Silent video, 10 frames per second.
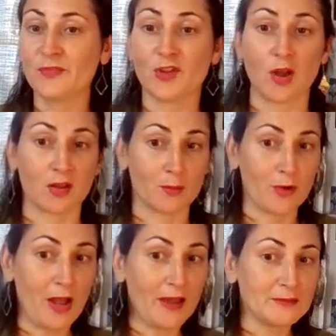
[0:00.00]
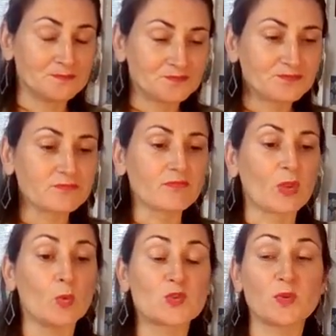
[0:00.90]
Talk Abroad,
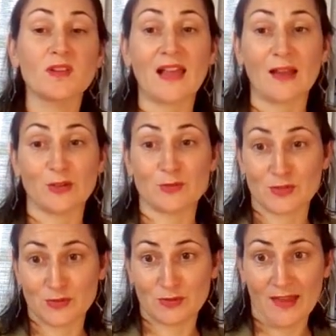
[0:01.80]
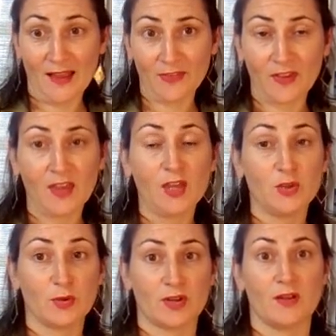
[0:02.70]
which will allow you to do that.
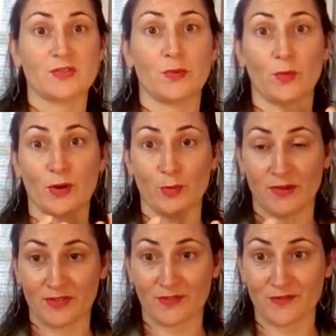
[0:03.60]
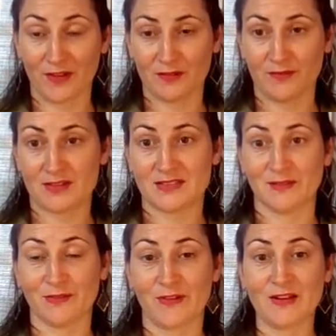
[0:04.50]
You can also work with Fun
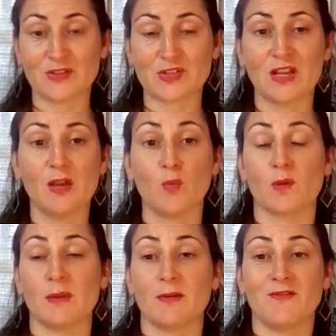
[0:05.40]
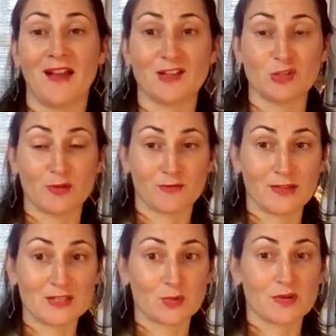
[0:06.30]
Facile French, where we provide you with
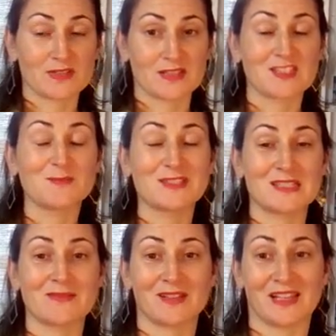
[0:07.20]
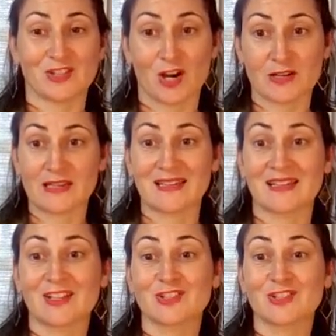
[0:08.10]
resources specifically targeting